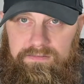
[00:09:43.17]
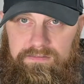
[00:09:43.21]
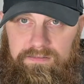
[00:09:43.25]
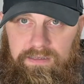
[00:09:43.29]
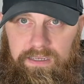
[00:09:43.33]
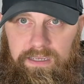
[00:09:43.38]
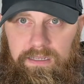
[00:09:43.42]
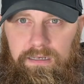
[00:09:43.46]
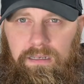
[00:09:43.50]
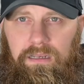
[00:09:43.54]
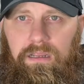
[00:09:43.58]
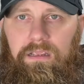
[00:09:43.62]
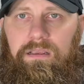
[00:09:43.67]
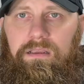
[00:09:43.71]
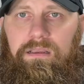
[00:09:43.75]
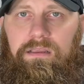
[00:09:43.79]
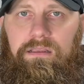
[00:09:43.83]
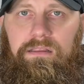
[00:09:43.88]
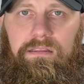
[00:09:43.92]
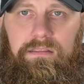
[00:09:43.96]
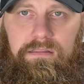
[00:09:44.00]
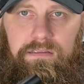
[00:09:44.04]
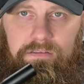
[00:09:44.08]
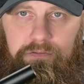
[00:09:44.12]
said,
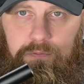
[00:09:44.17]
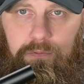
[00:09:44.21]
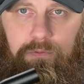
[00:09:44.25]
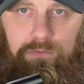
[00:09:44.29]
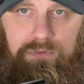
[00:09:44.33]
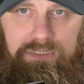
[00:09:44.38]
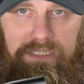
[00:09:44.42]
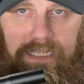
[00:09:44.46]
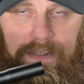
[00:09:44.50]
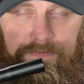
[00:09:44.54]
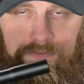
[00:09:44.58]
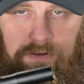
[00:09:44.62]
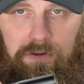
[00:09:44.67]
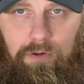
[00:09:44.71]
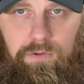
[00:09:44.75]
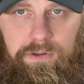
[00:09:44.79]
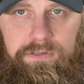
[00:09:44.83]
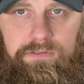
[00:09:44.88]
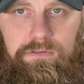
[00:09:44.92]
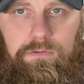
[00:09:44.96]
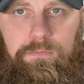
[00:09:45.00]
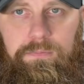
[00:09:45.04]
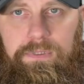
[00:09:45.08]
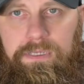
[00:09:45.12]
this one was never
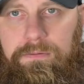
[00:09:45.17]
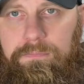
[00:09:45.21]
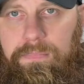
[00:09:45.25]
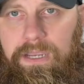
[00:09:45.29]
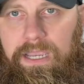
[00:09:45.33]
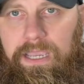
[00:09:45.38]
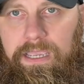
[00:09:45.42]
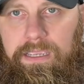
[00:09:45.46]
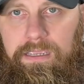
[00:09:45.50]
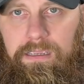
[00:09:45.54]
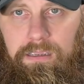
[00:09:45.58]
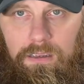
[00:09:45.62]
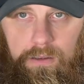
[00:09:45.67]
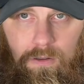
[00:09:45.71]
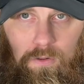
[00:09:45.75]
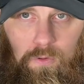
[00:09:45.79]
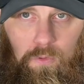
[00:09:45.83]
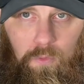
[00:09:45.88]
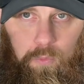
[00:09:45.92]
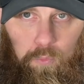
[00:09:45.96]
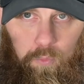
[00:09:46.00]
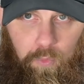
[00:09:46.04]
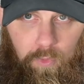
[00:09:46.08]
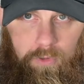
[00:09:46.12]
going to be my
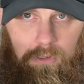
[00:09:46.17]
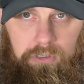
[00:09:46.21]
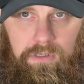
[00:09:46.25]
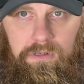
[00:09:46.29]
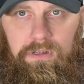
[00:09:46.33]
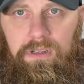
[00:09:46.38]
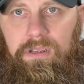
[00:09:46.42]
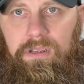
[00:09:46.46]
work